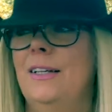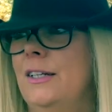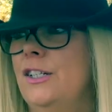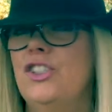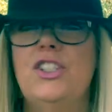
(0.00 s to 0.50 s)

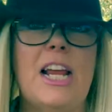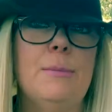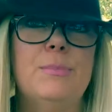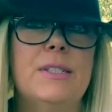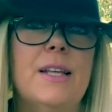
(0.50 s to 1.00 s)

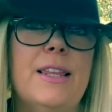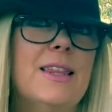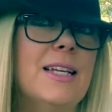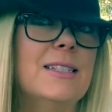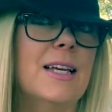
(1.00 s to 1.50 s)
shapes
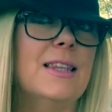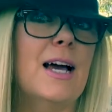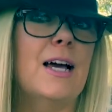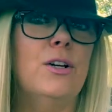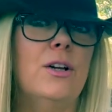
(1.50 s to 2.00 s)
and things like
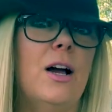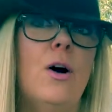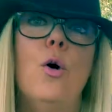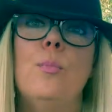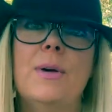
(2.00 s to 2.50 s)
that,
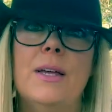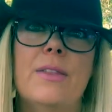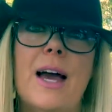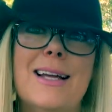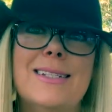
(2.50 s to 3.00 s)
hoping
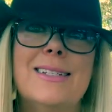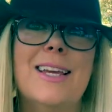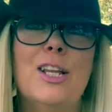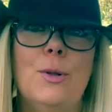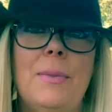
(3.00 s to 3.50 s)
that
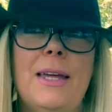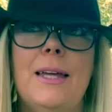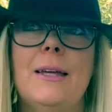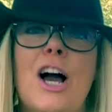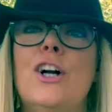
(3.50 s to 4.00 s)
it'll be
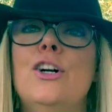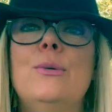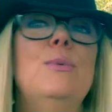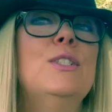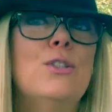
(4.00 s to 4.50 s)
a
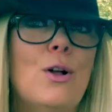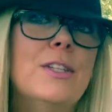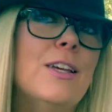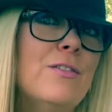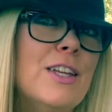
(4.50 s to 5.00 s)
good
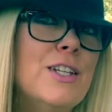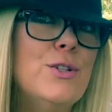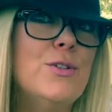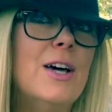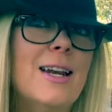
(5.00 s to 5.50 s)
result if they
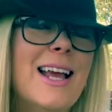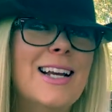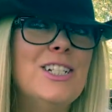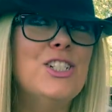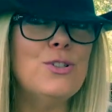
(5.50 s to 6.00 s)
do that. And
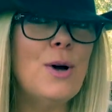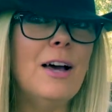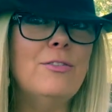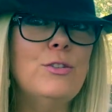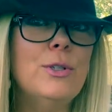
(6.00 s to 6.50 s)
I do
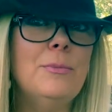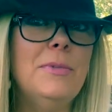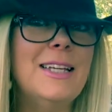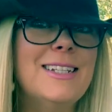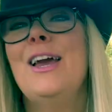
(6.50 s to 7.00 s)
have to
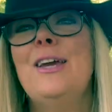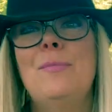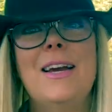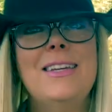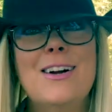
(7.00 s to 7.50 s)
admit, in
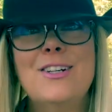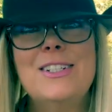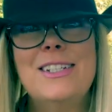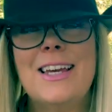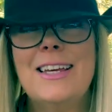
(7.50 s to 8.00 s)
my
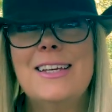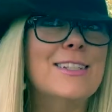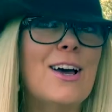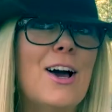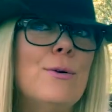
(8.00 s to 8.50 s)
younger
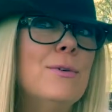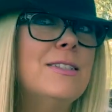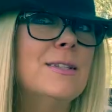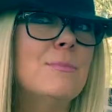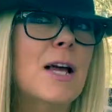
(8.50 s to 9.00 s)
days, I
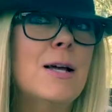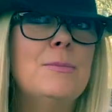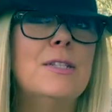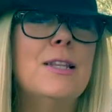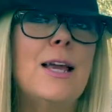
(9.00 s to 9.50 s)
would
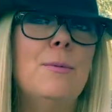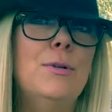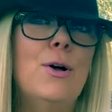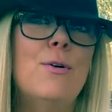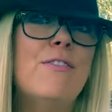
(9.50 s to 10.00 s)
sometimes
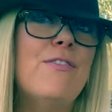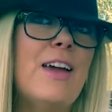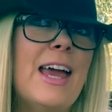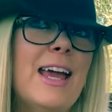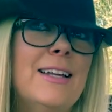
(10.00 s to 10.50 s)
blow a
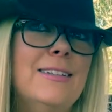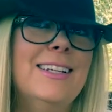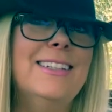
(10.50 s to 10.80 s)
fan